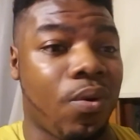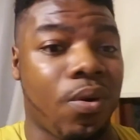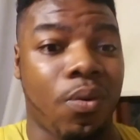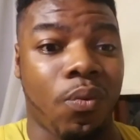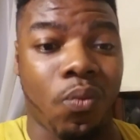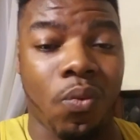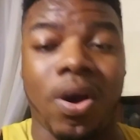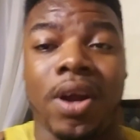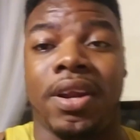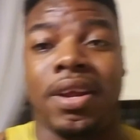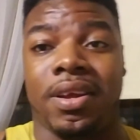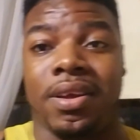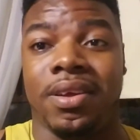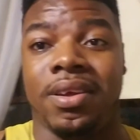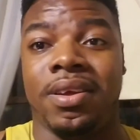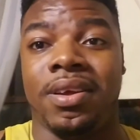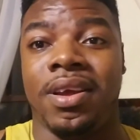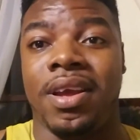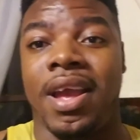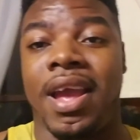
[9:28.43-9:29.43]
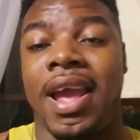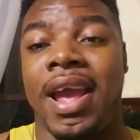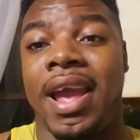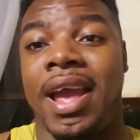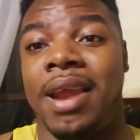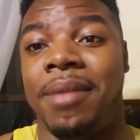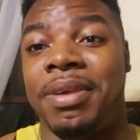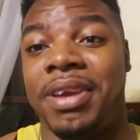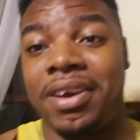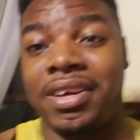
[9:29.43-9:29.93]
won it.
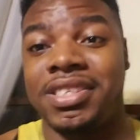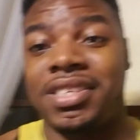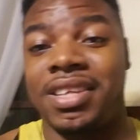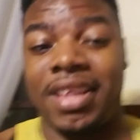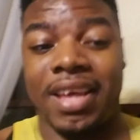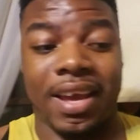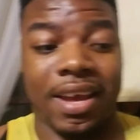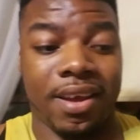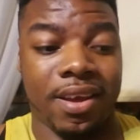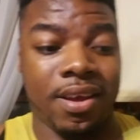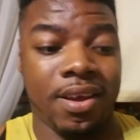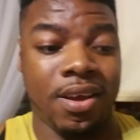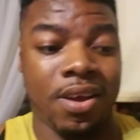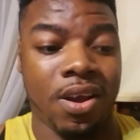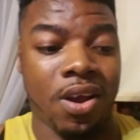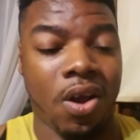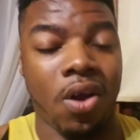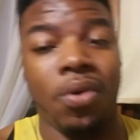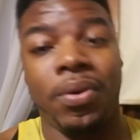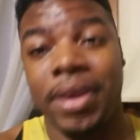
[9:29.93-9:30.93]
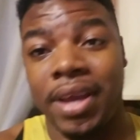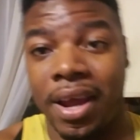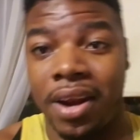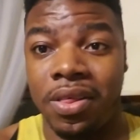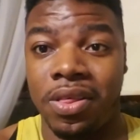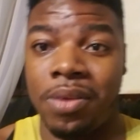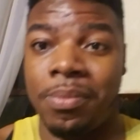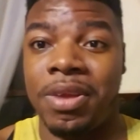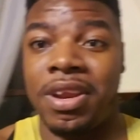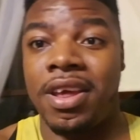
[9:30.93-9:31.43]
And because of that, Hoey got
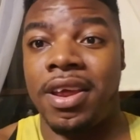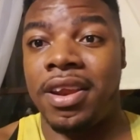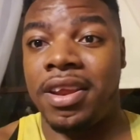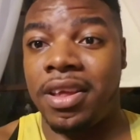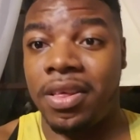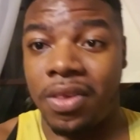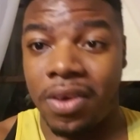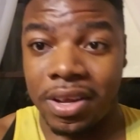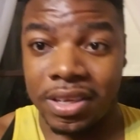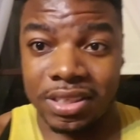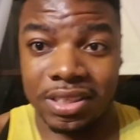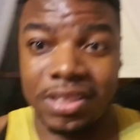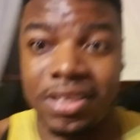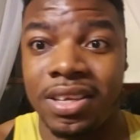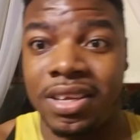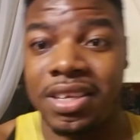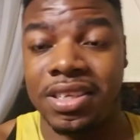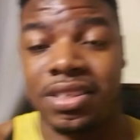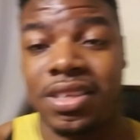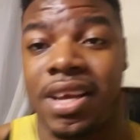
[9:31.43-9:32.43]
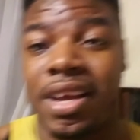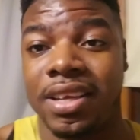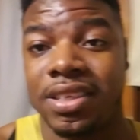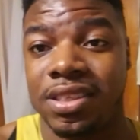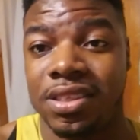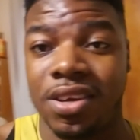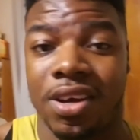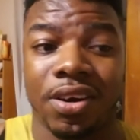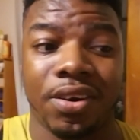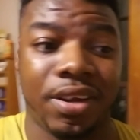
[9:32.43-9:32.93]
eliminated. He lost his last
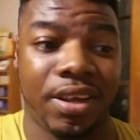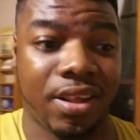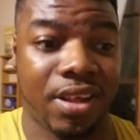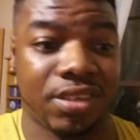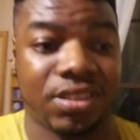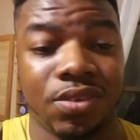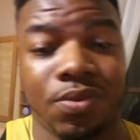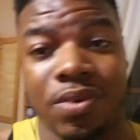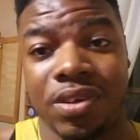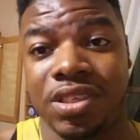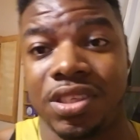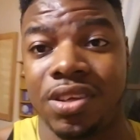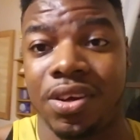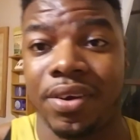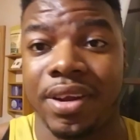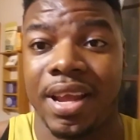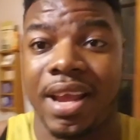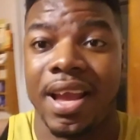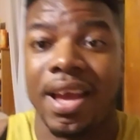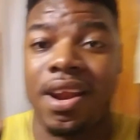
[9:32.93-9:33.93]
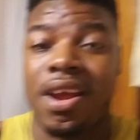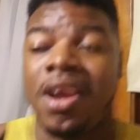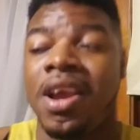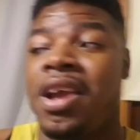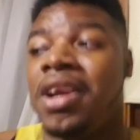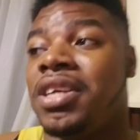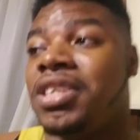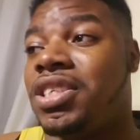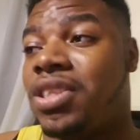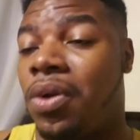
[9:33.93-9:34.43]
star. He lost the 1 star he had,
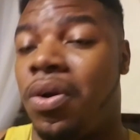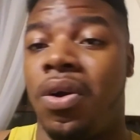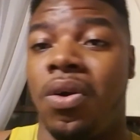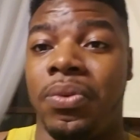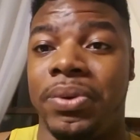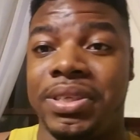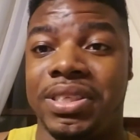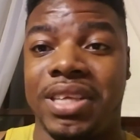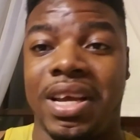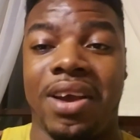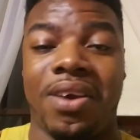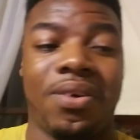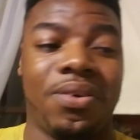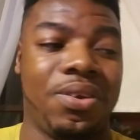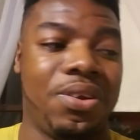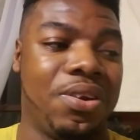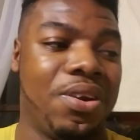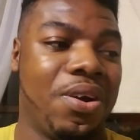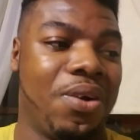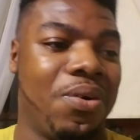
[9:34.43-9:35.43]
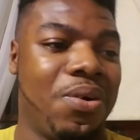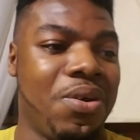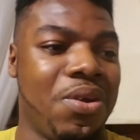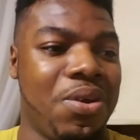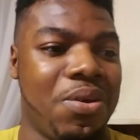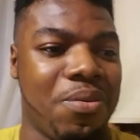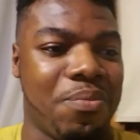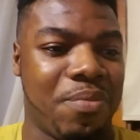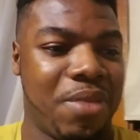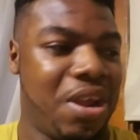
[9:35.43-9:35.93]
so Hoey's out, you know.
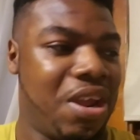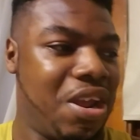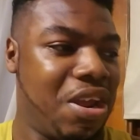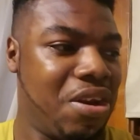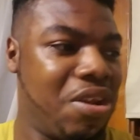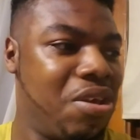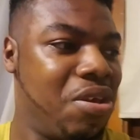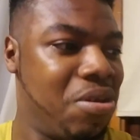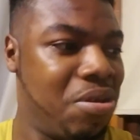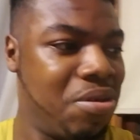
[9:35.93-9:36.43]
Man,